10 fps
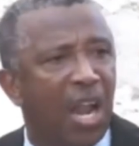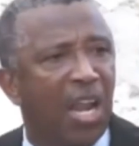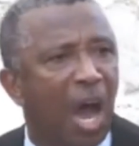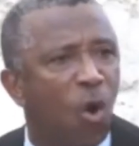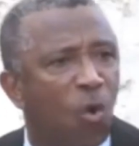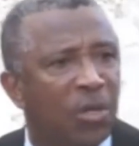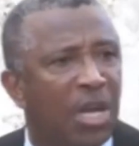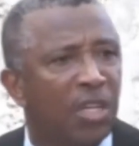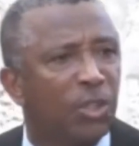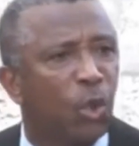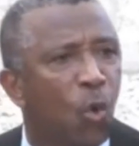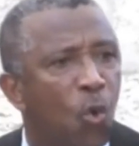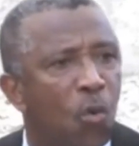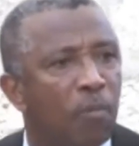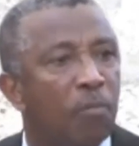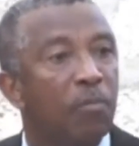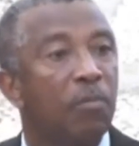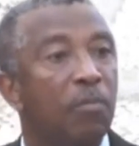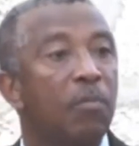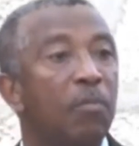allowed two
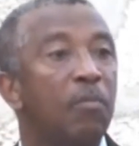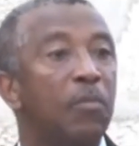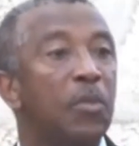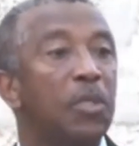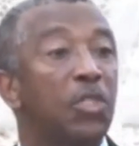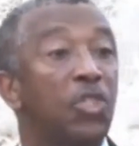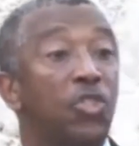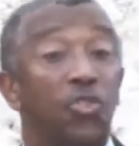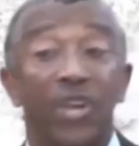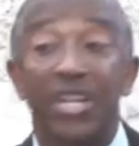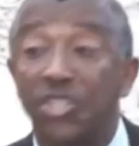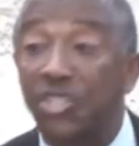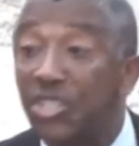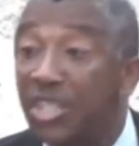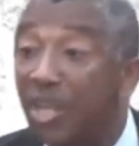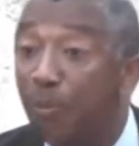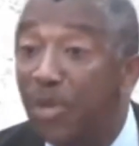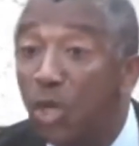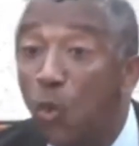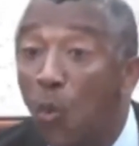strangers in the
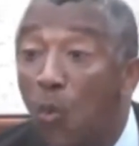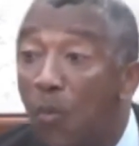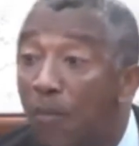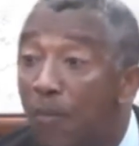pew.